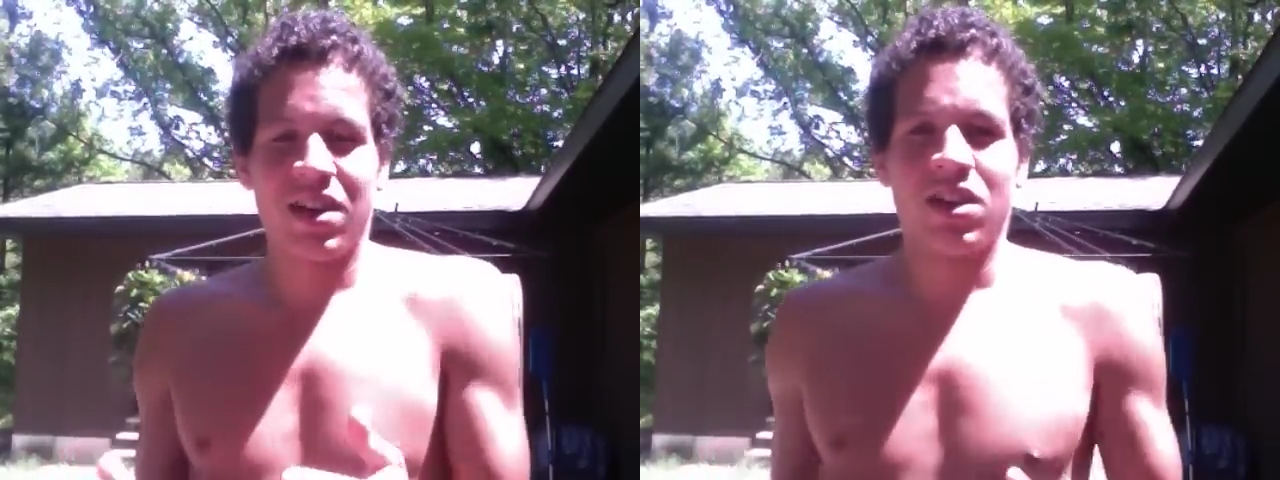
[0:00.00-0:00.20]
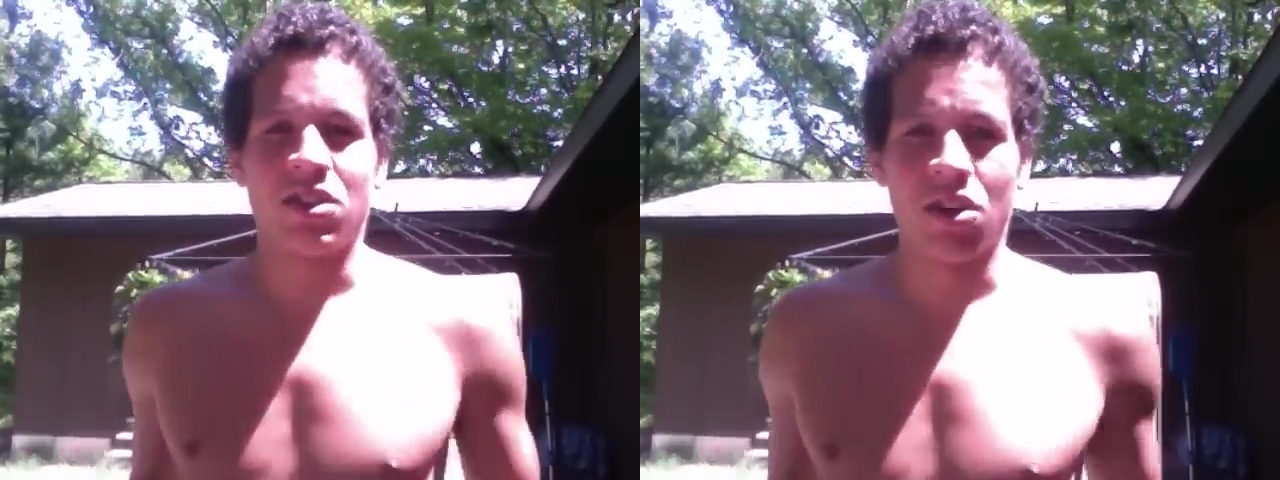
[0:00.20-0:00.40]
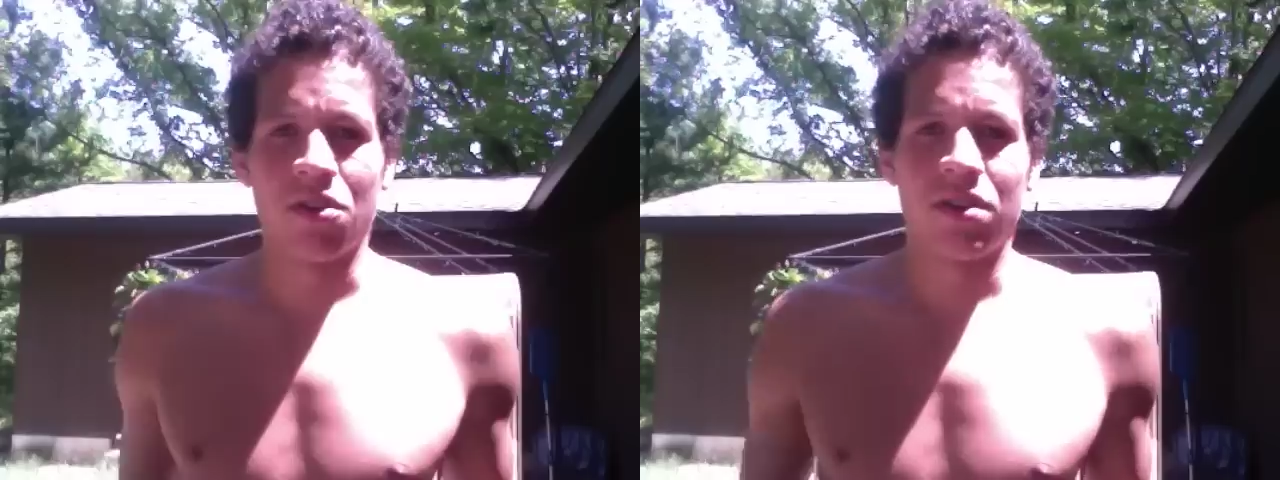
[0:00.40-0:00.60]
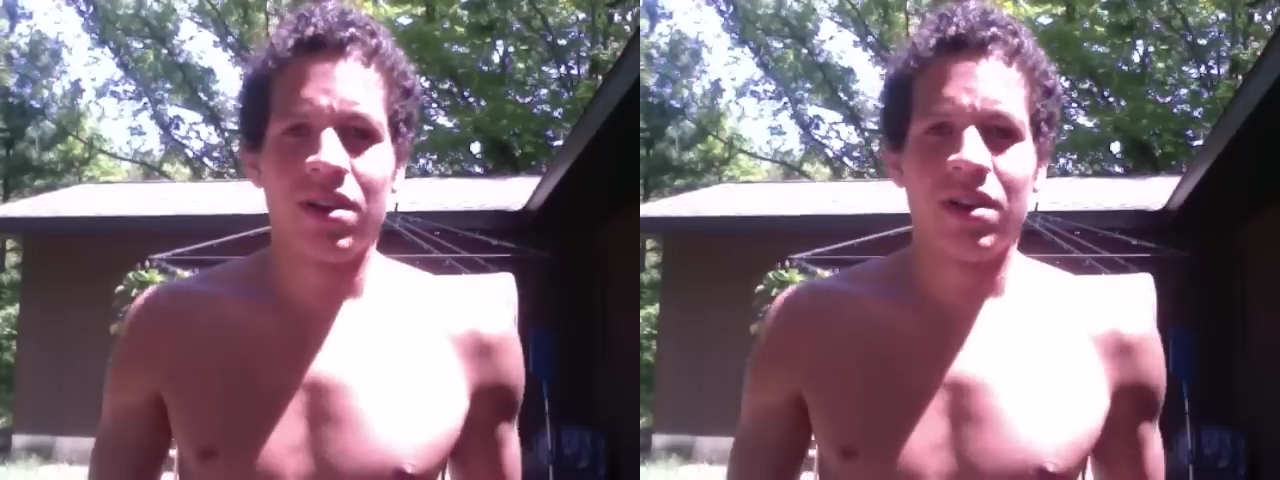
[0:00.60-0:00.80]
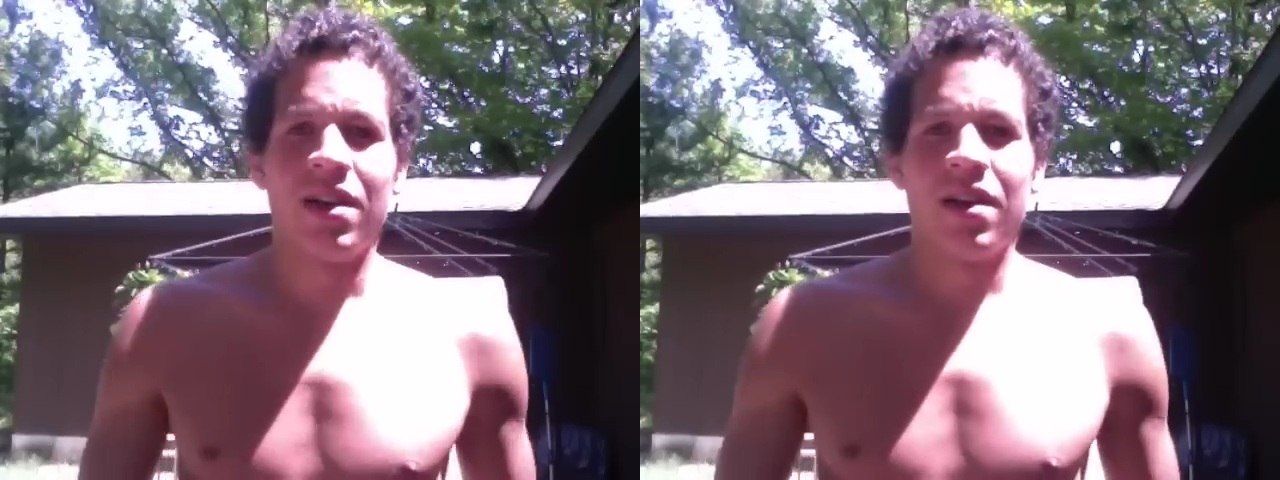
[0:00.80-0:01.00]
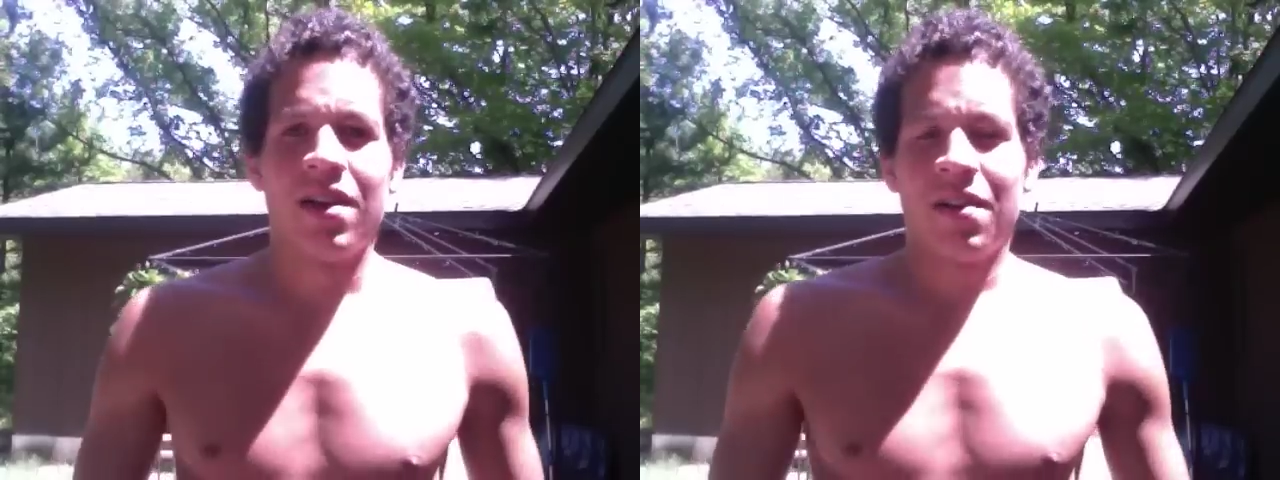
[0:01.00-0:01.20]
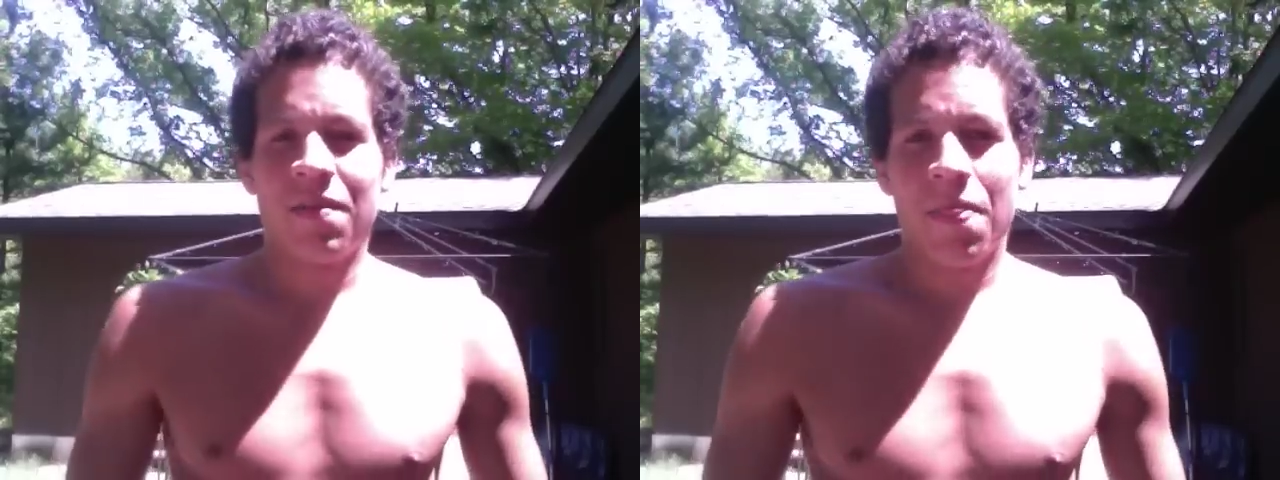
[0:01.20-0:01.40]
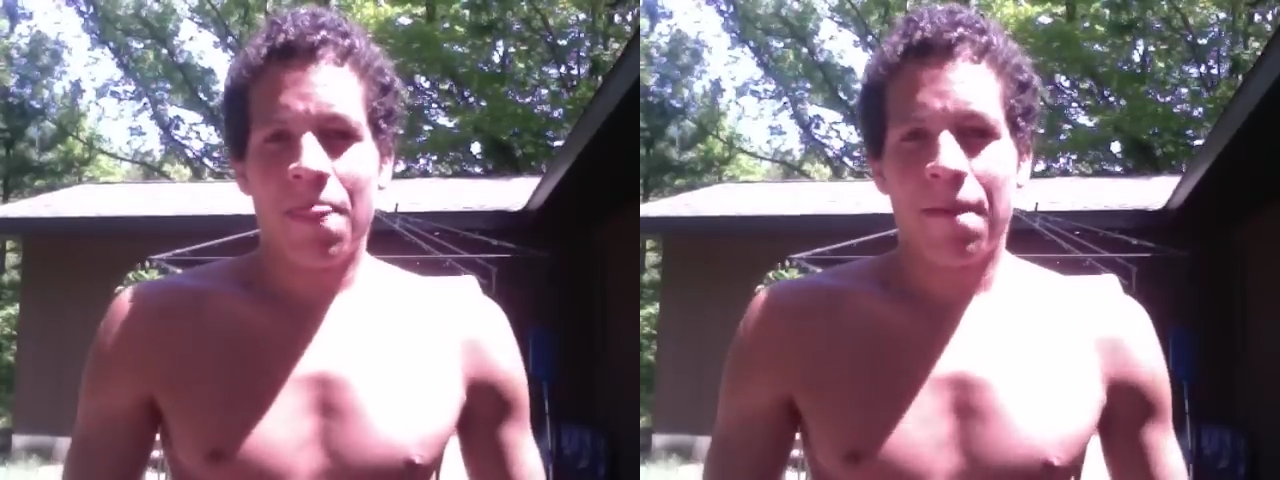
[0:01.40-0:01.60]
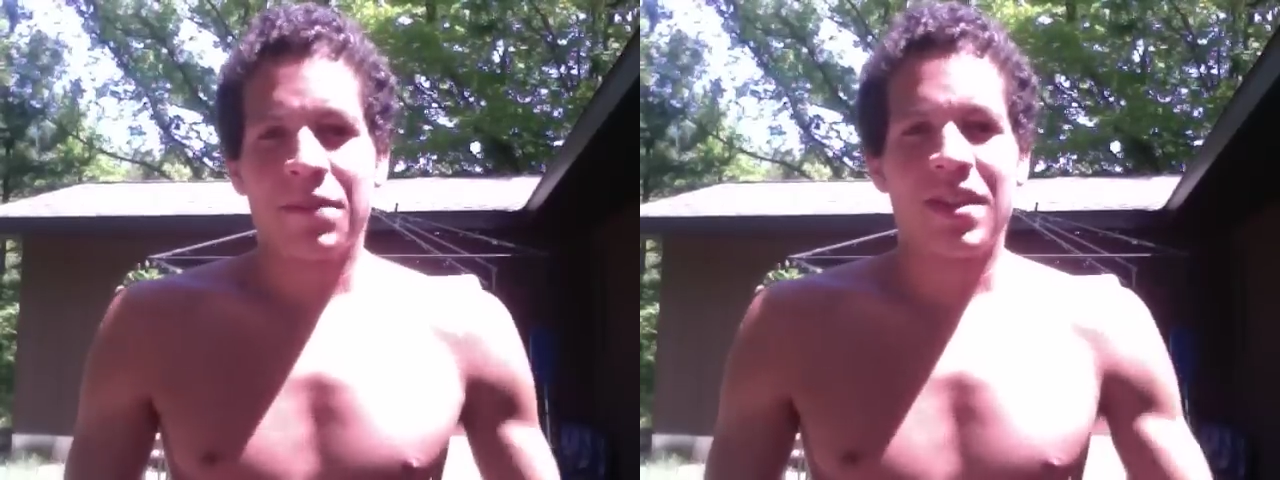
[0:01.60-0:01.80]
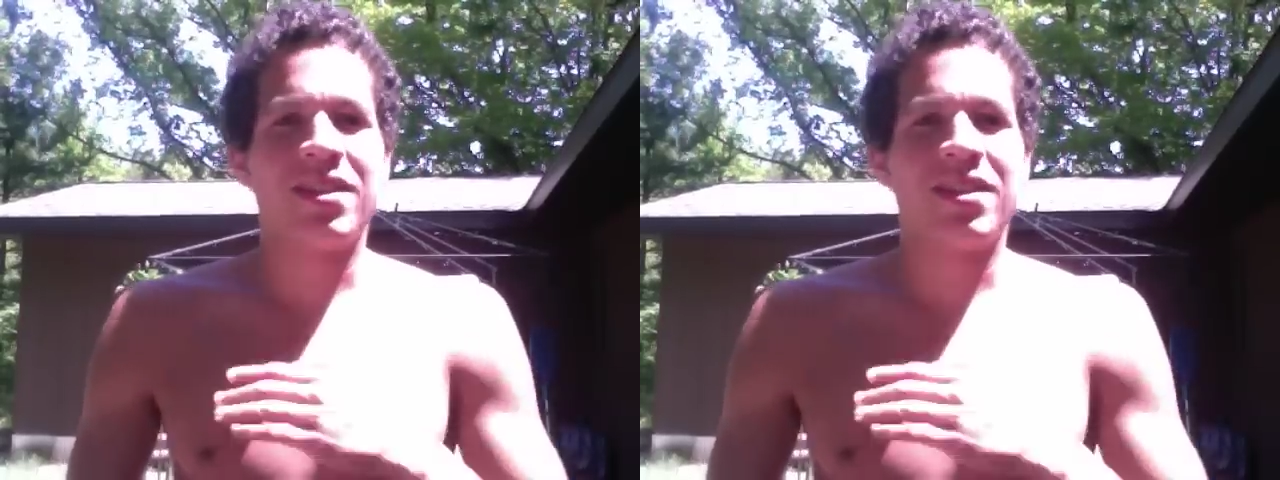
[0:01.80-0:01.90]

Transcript: So the